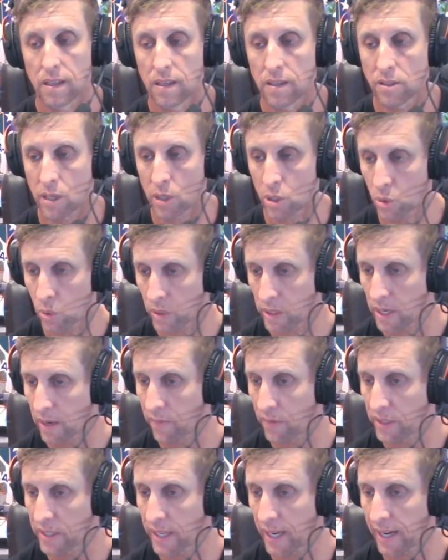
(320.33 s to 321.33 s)
So treat
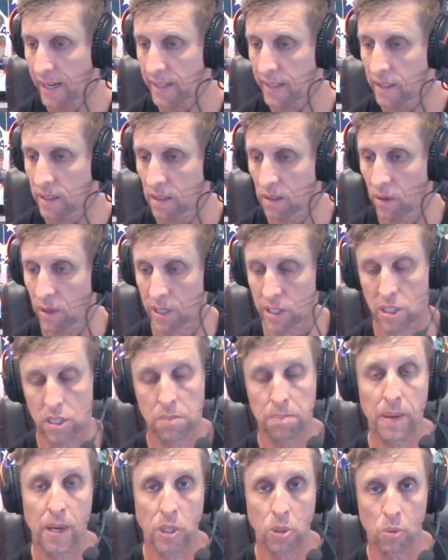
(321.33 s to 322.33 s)
every day like it's a
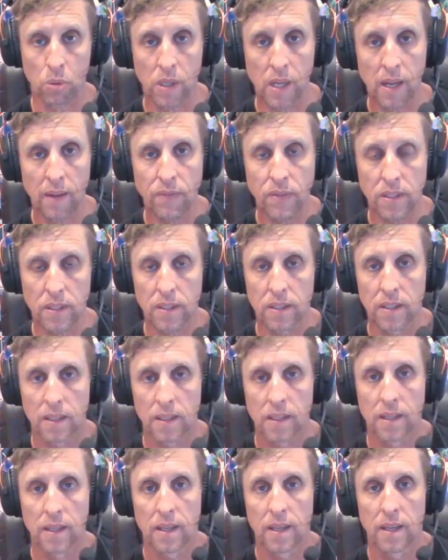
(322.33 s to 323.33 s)
special gift.
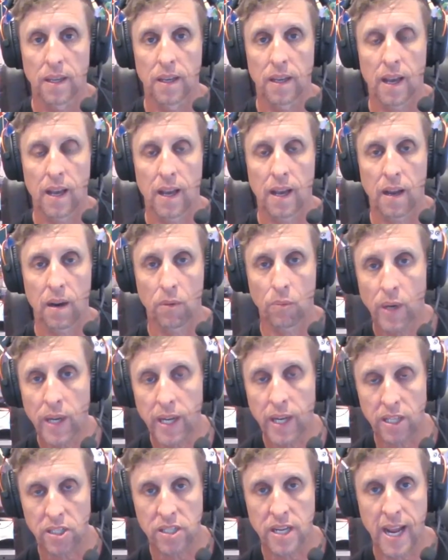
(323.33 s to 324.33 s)

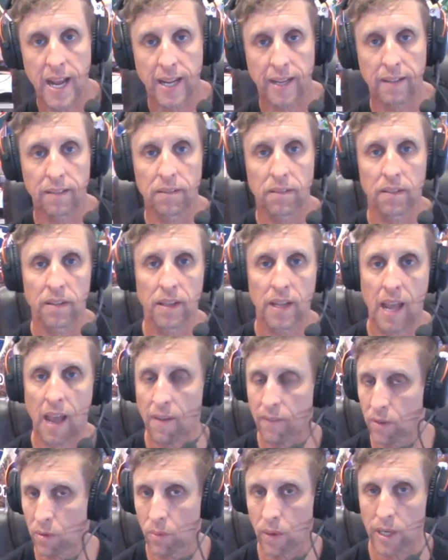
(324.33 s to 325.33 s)
Wring its neck,
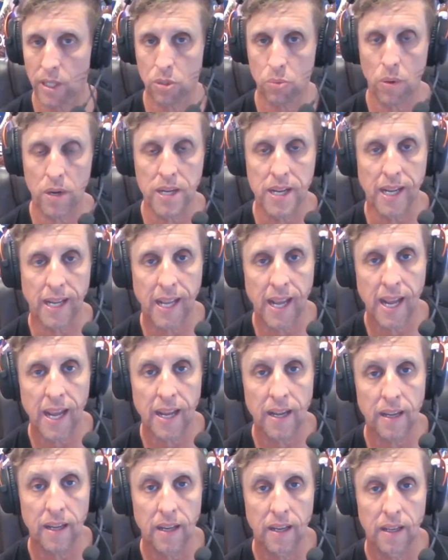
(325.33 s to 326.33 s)
have your rest when you
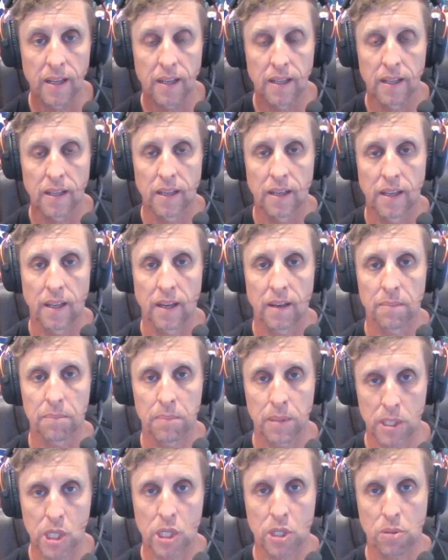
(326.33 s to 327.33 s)
can.
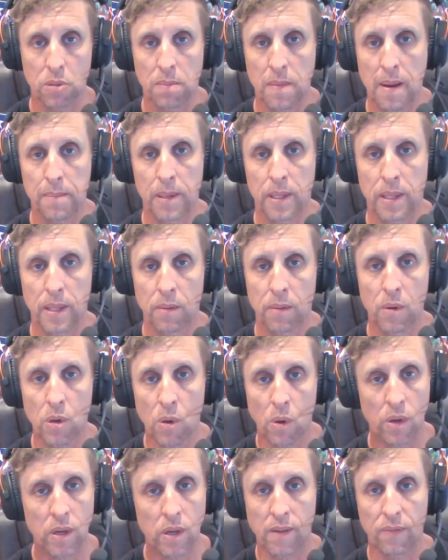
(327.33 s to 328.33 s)
But just remember that we're
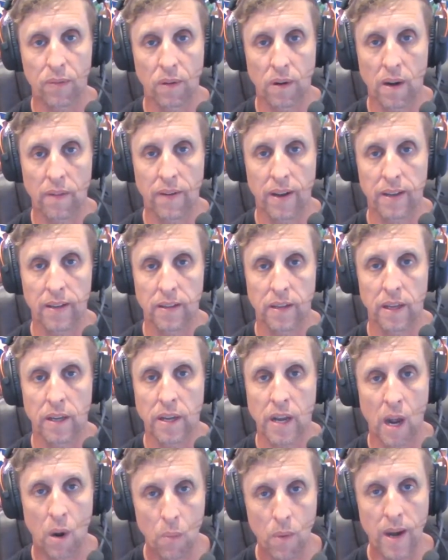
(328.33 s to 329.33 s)
not here forever
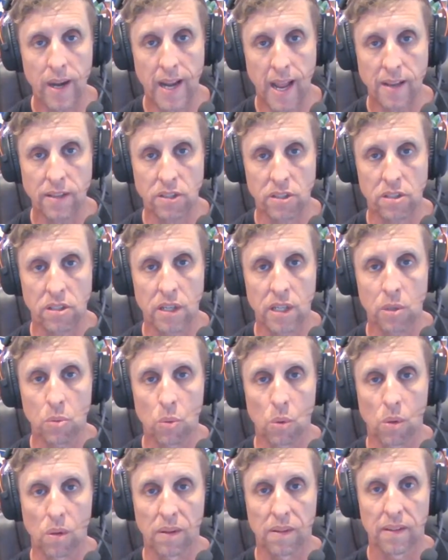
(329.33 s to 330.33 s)
and no one has a
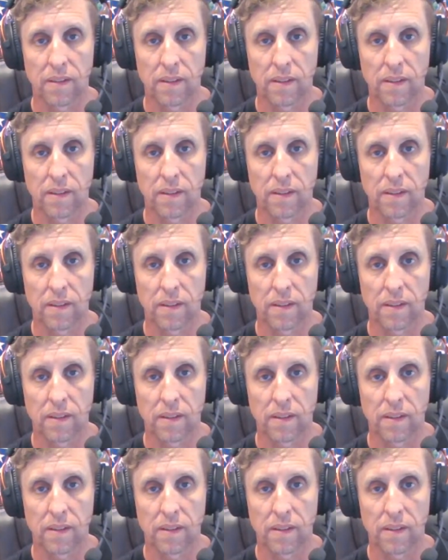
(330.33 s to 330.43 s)
sequel.